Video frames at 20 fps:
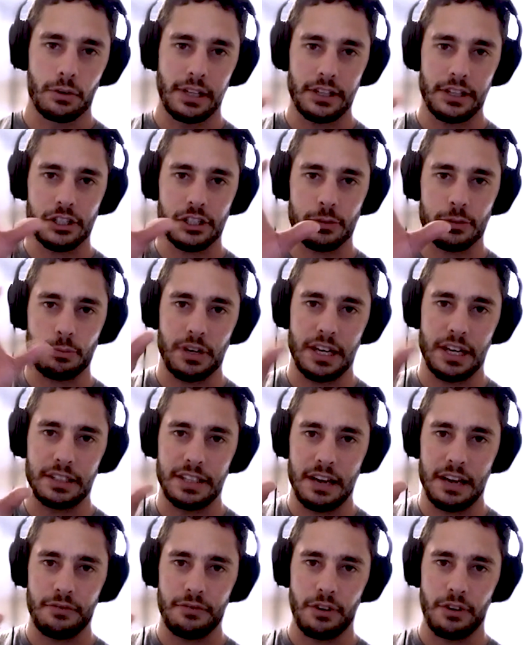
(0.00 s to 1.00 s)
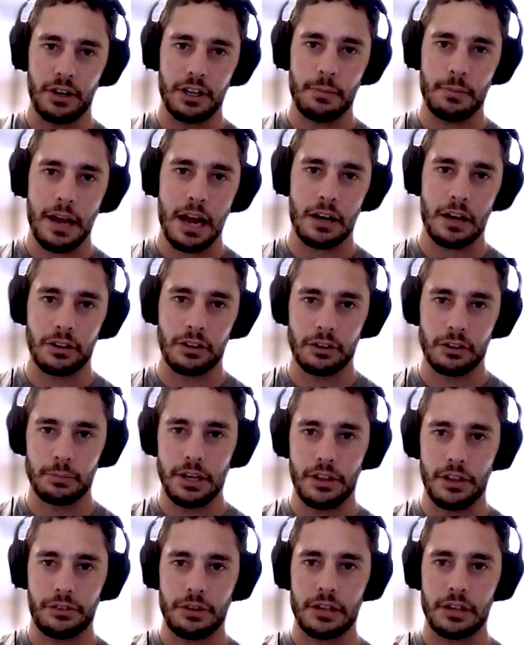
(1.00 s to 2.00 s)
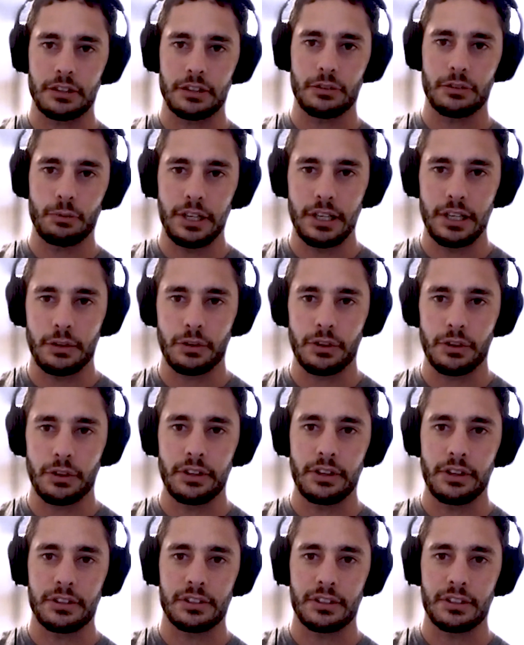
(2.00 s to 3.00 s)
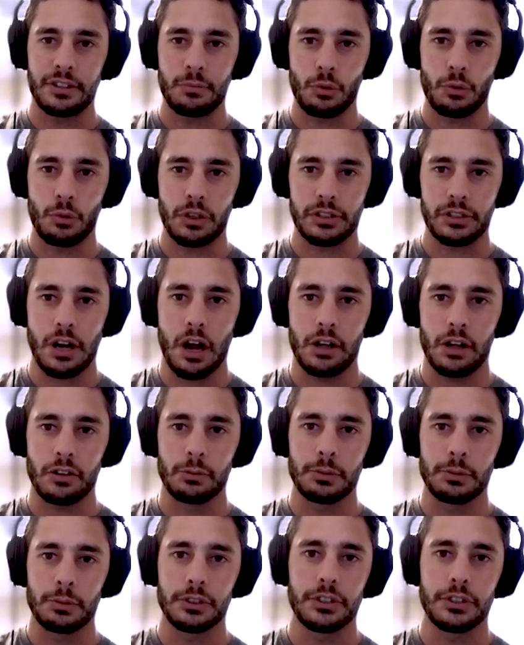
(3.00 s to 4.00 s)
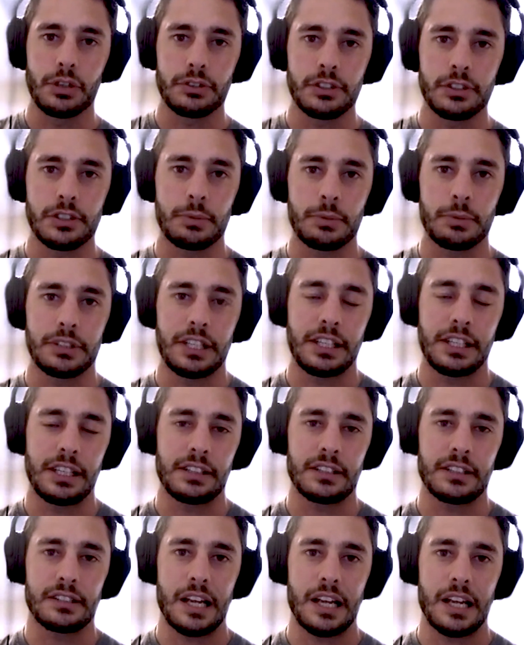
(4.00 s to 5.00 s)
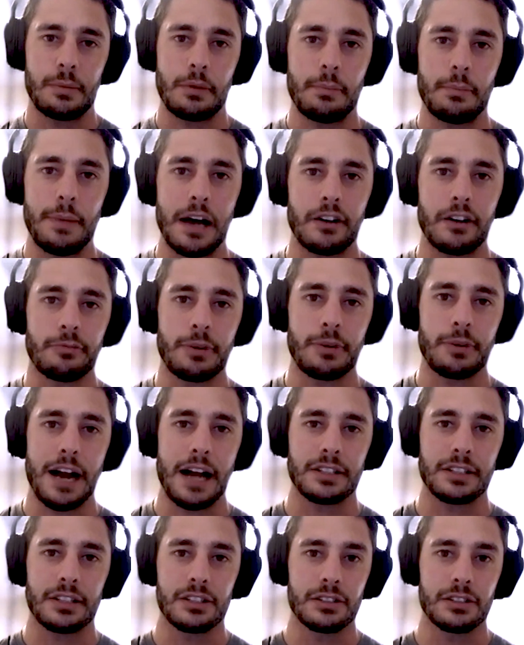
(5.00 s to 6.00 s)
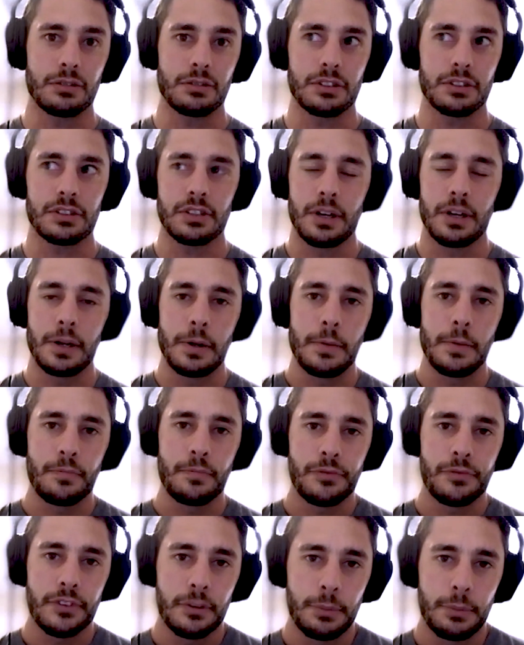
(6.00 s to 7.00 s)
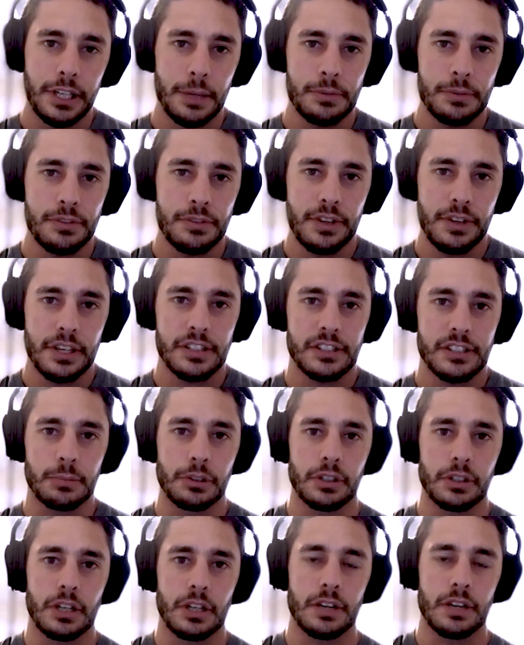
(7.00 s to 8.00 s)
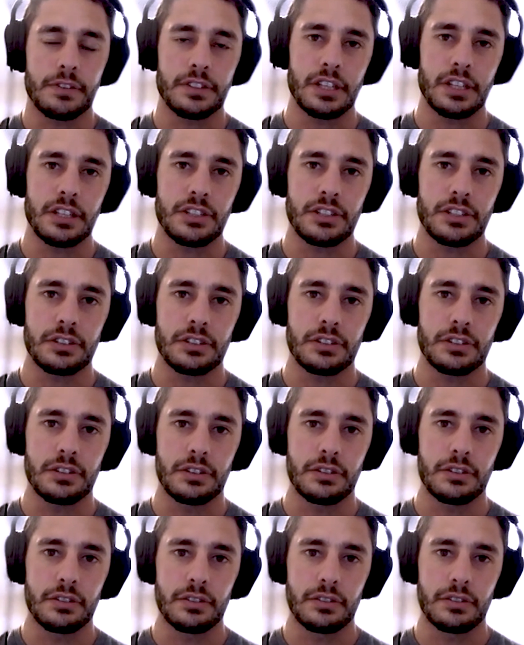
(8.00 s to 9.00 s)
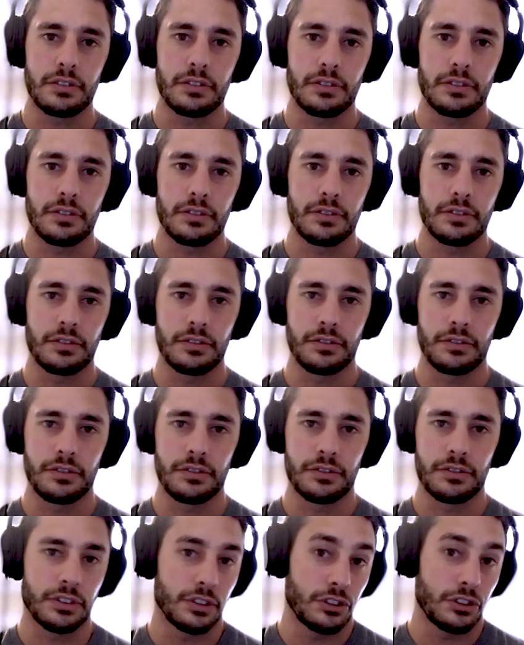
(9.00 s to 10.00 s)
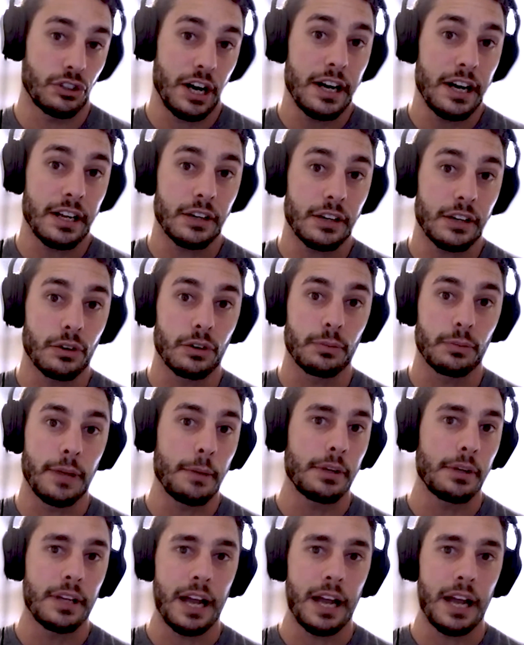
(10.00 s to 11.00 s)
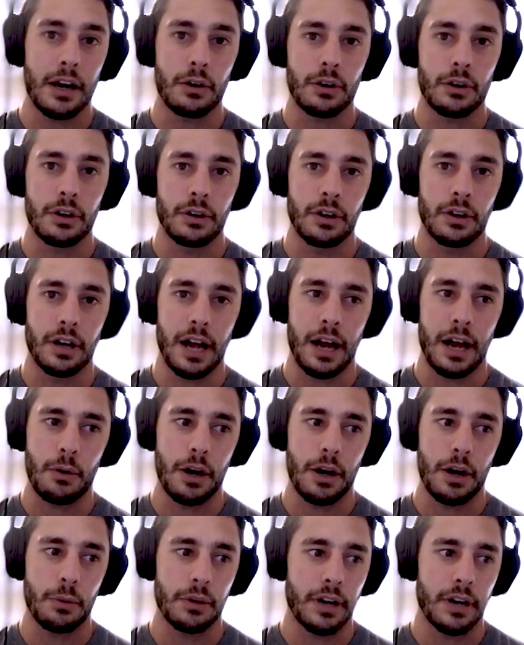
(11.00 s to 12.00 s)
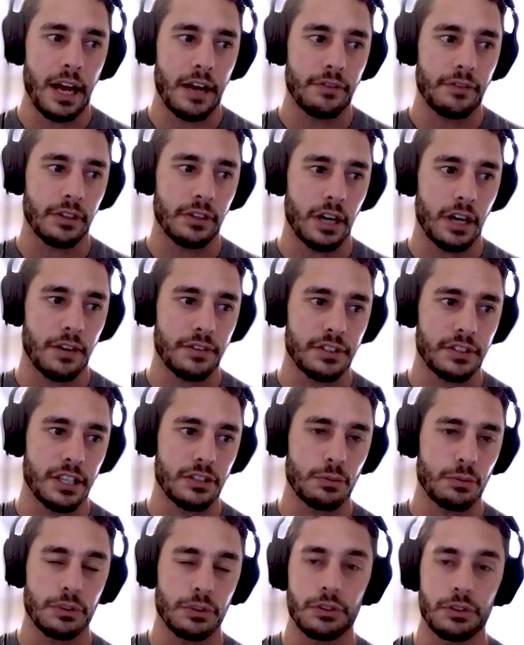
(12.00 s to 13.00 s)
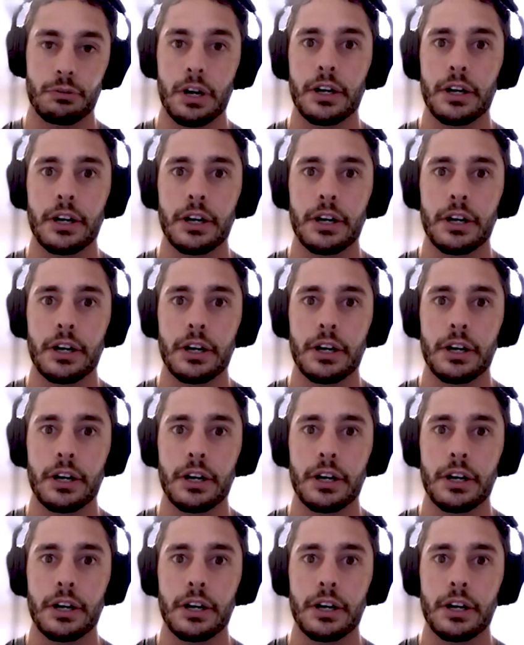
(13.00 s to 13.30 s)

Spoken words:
We like spread that volume out a little bit throughout the week where it's in more tolerable doses, but they get the same amount of practice. So it becomes a very similar conversation to training, or maybe how I would have a conversation with a